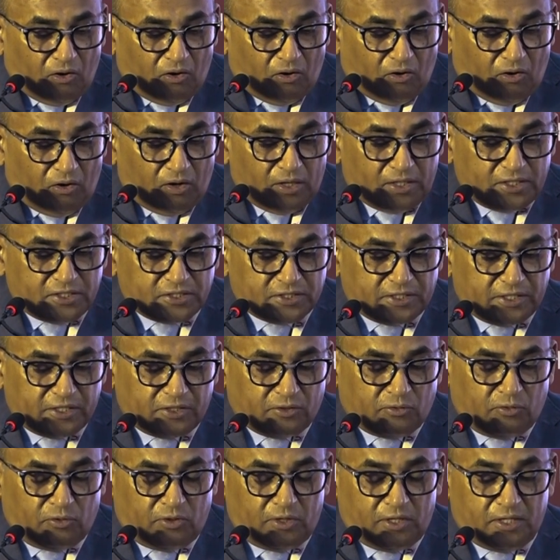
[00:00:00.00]
All
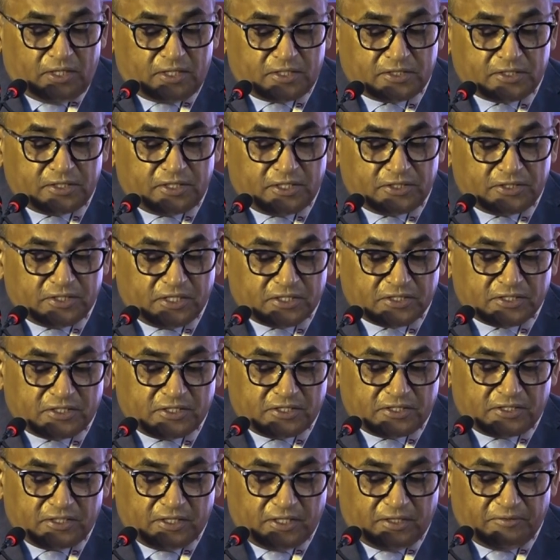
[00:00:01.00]
stakeholders in a
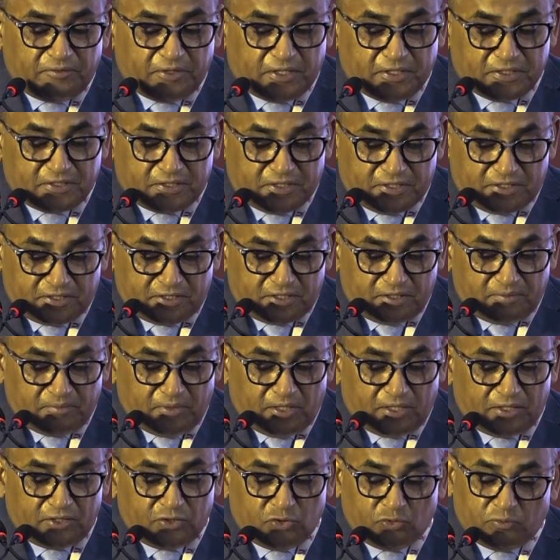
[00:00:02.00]
justice delivery system
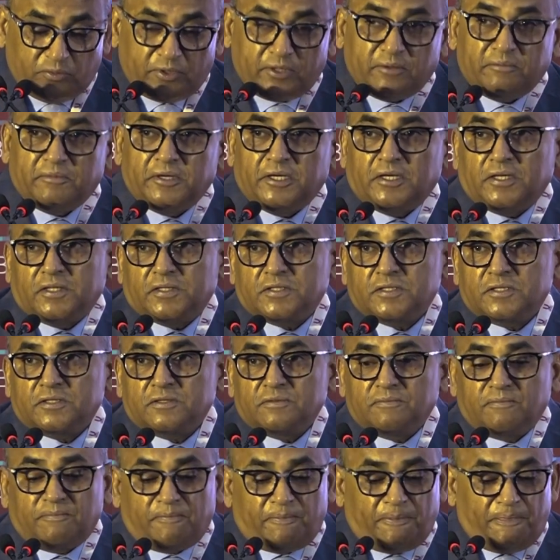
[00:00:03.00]
are human beings.